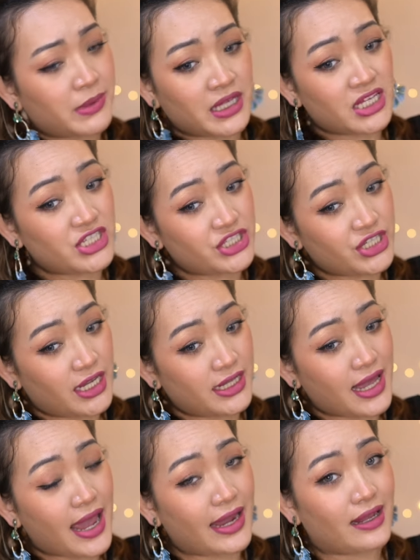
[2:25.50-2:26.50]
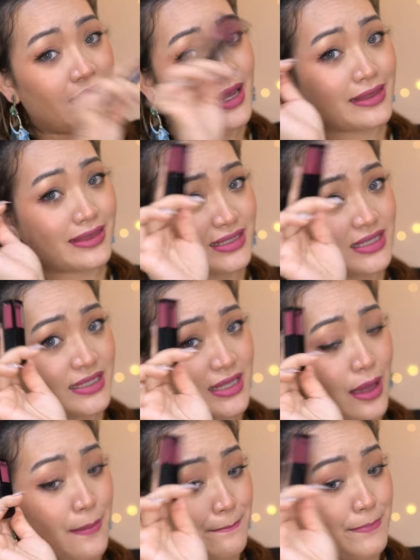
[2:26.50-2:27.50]
pinkish shade, I like this
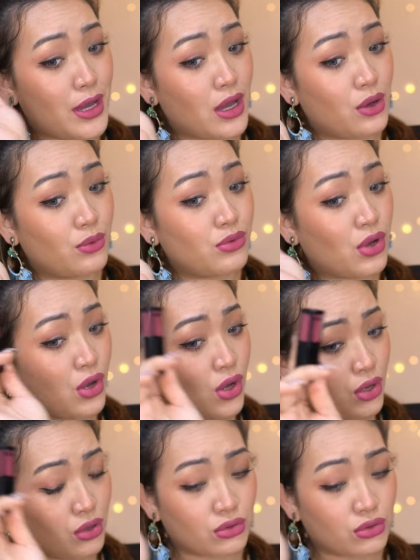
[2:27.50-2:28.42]
Bow Pop.